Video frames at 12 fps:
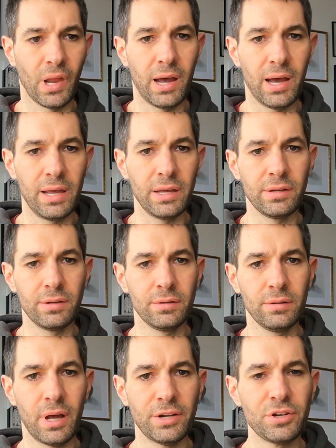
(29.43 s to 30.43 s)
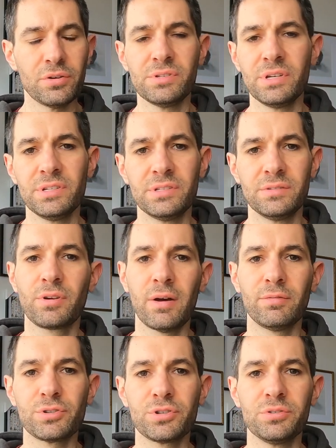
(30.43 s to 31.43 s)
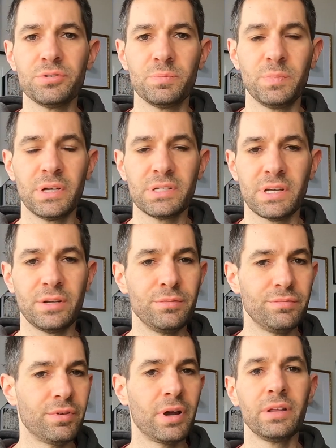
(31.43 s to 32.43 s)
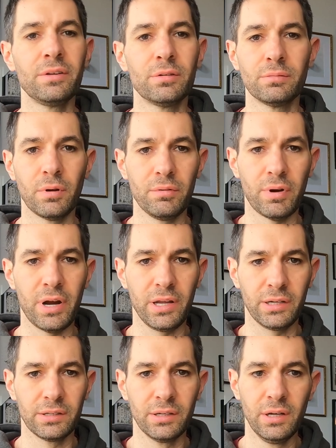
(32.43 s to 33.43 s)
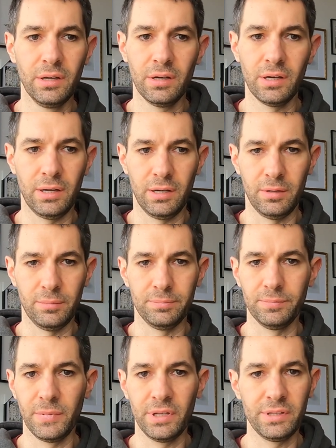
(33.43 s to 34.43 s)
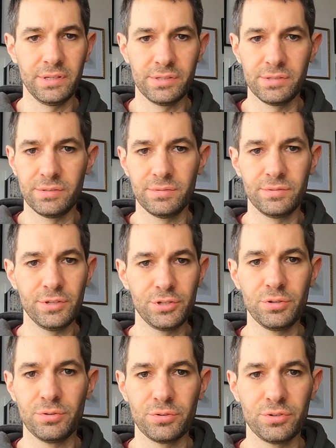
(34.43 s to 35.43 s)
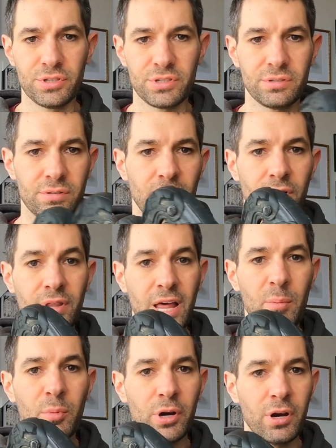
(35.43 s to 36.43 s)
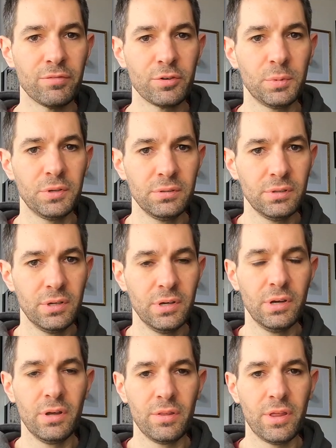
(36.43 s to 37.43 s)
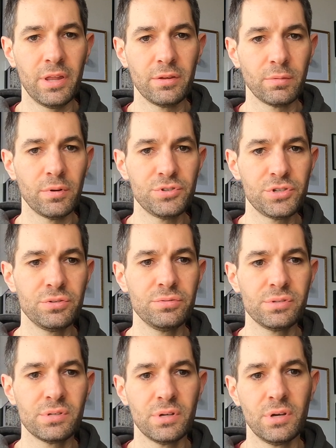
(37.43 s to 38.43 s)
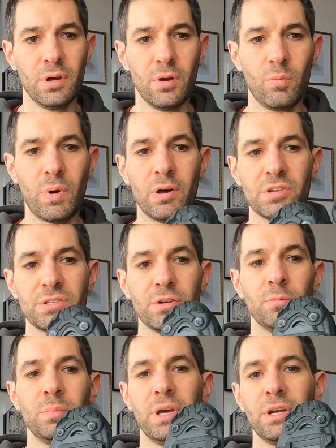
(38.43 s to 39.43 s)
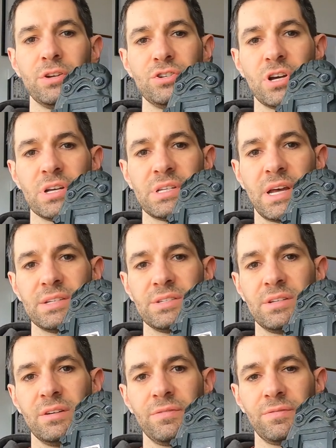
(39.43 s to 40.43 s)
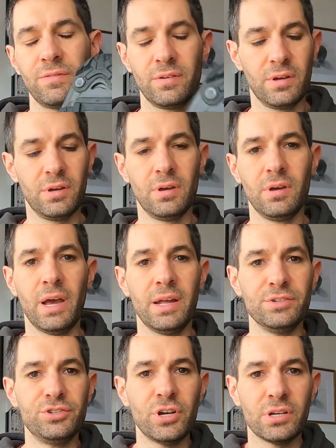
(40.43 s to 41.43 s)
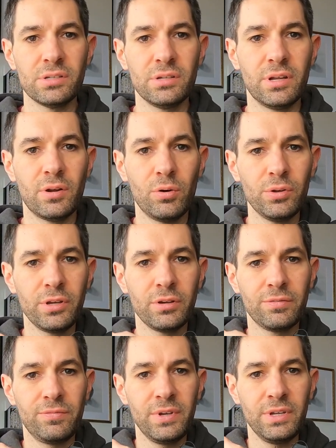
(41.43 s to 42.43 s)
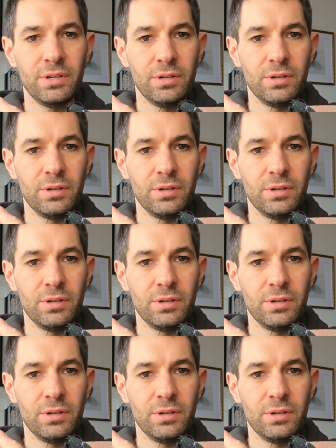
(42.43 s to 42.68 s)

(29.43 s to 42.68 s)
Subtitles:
I chose these gravel shoes because I do very little road riding. These shoes they're a lot more comfortable than the road shoes, while still being just as stiff and holding your feet